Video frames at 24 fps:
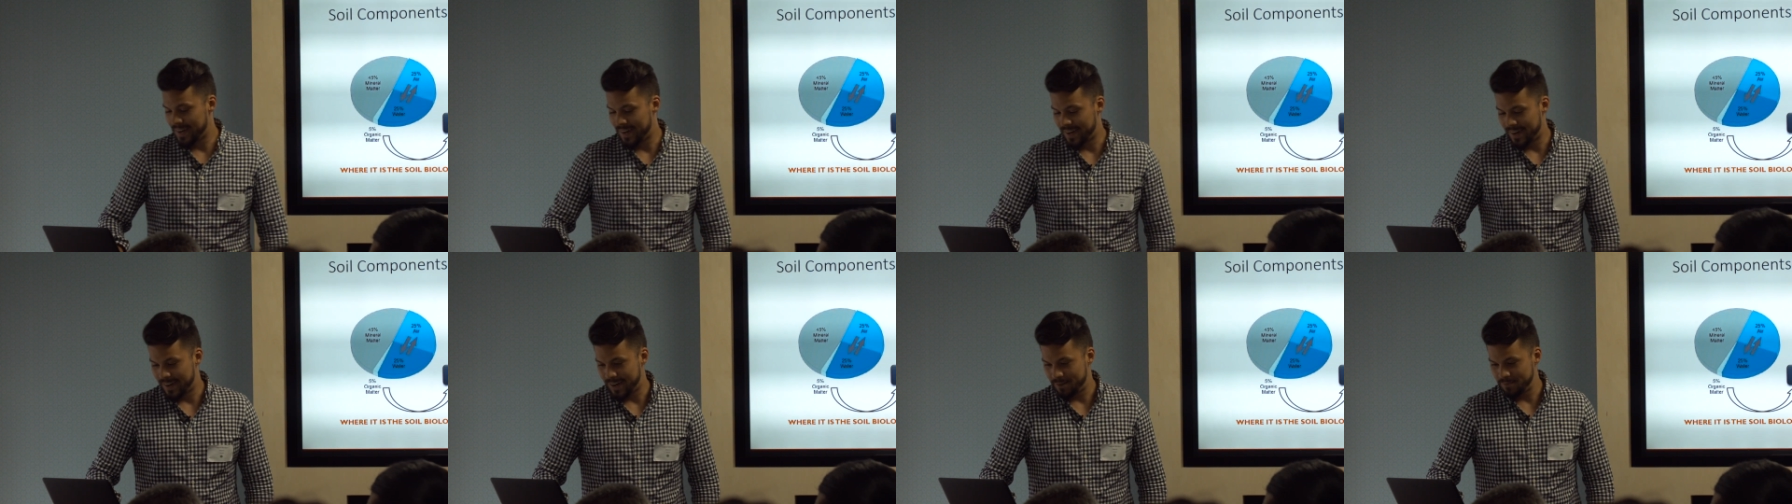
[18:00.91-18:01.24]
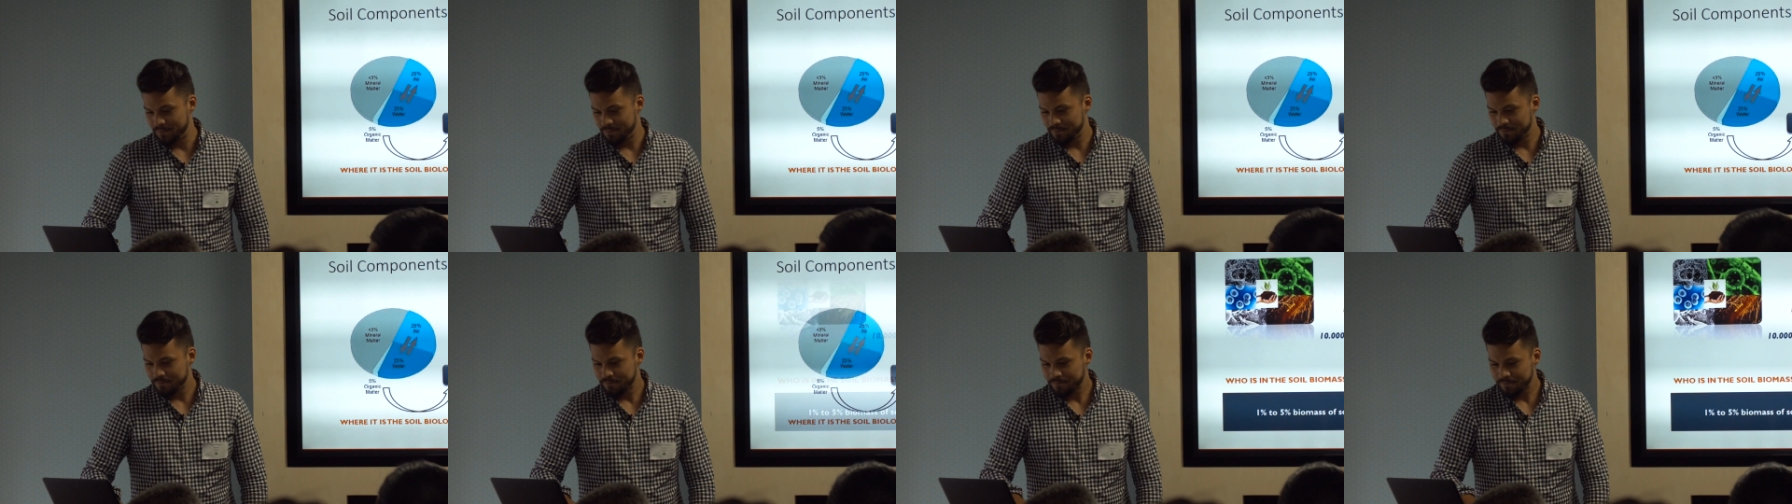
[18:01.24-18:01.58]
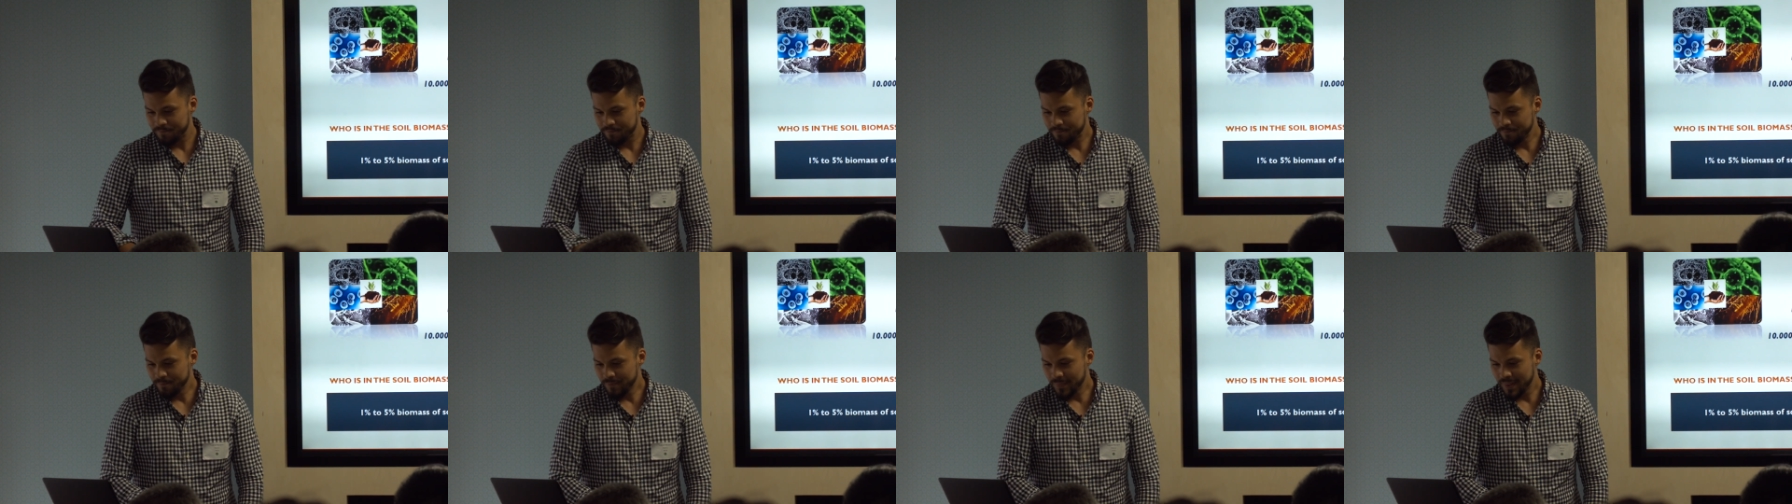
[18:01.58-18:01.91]
Uh,
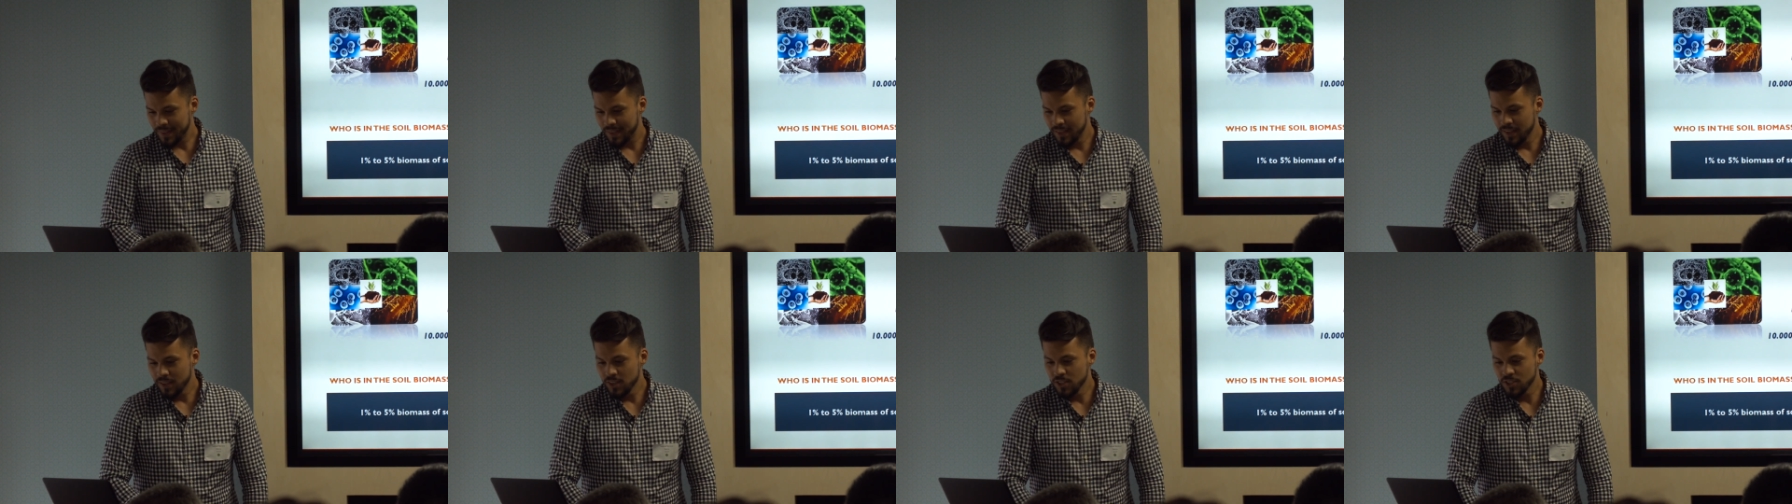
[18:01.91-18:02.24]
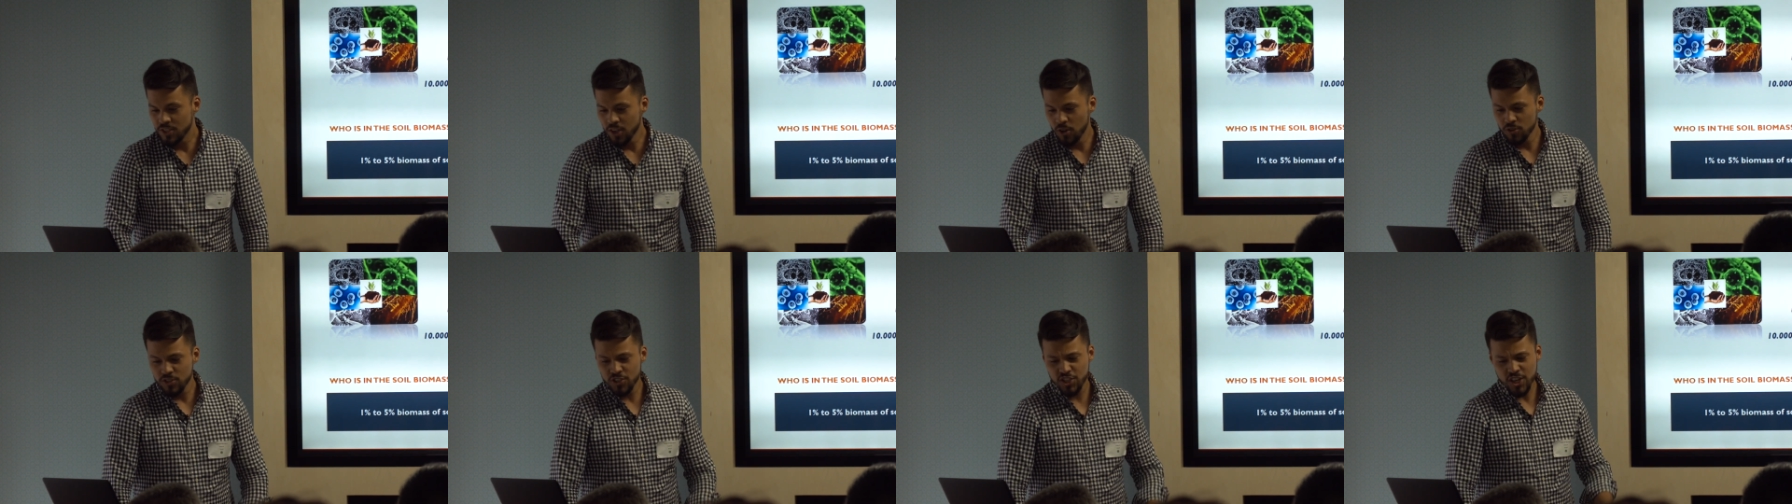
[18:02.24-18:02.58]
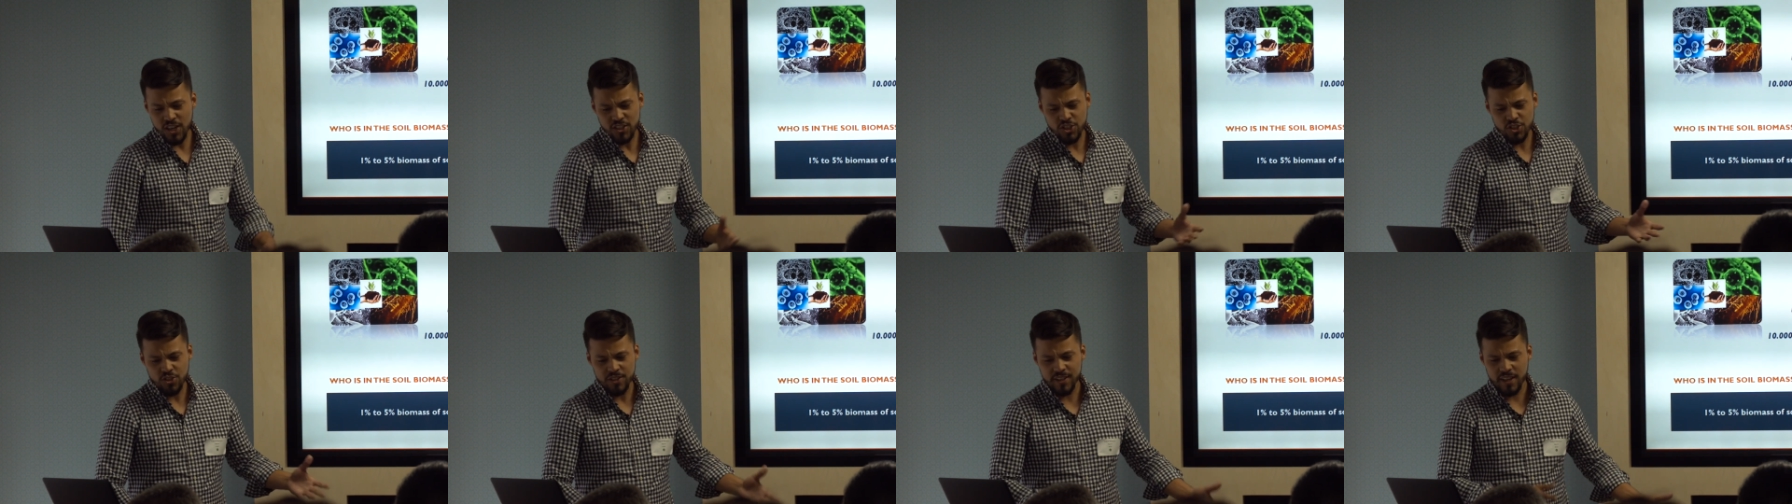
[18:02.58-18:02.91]
so
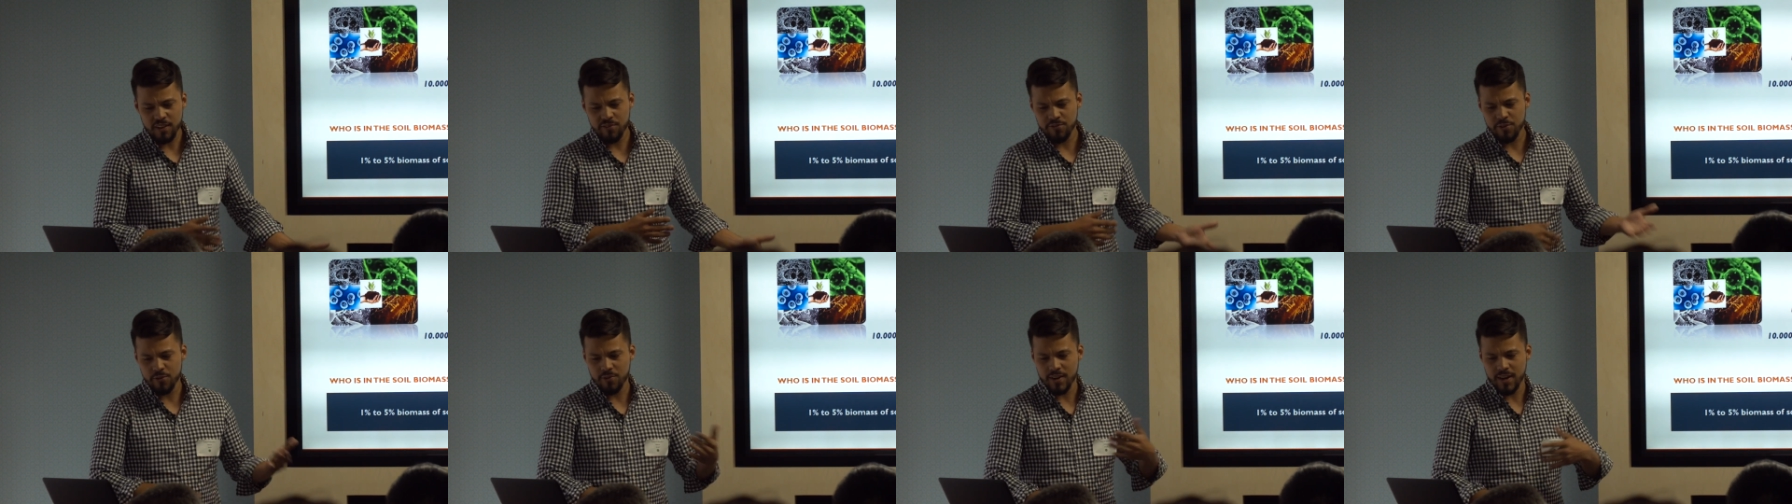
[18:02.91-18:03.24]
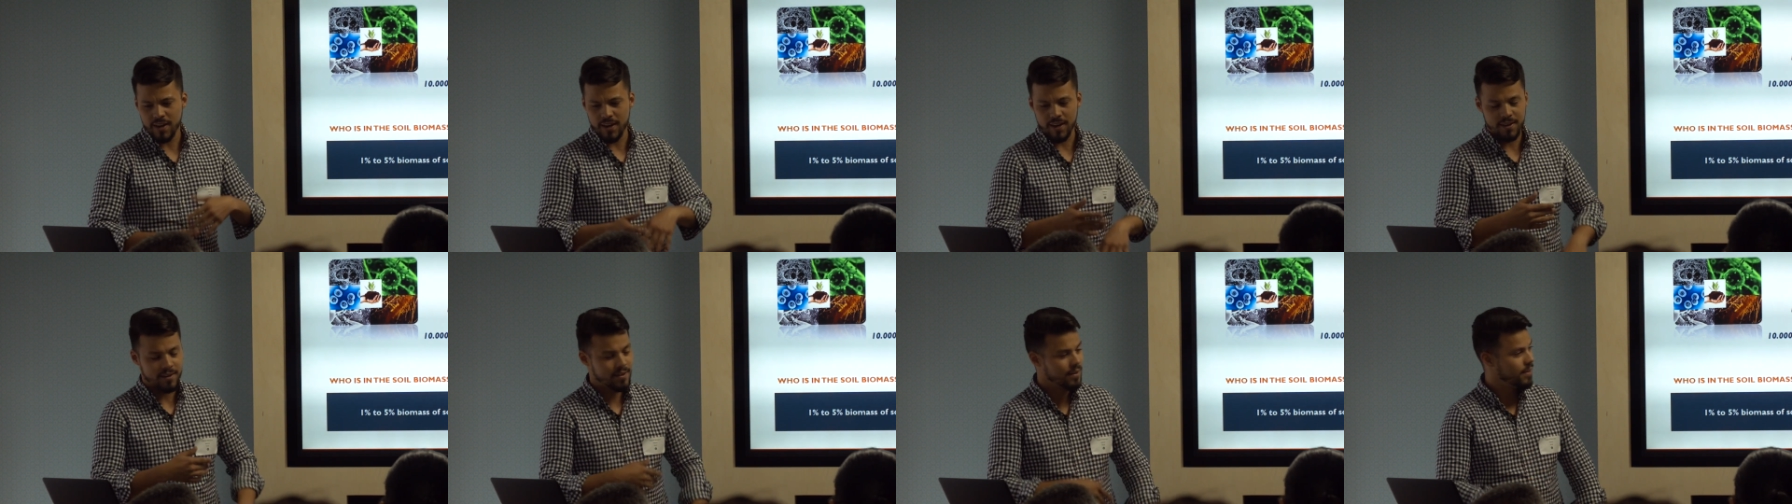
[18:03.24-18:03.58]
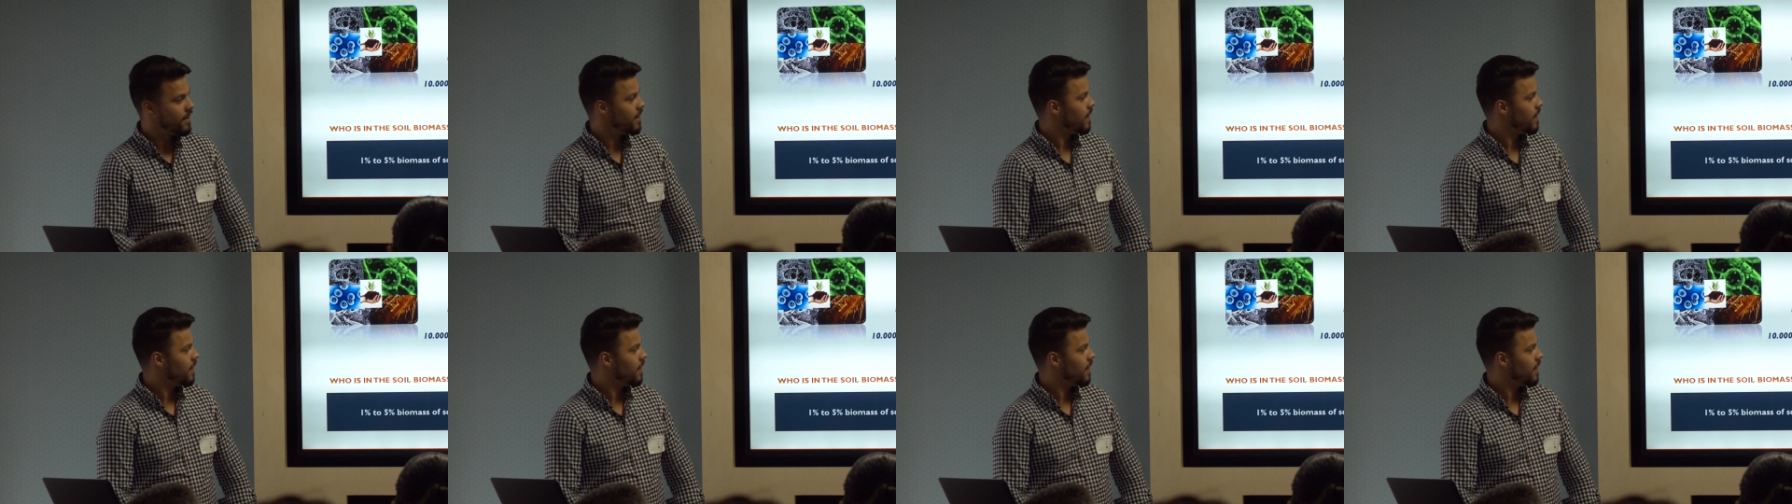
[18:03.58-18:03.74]
just to give you a,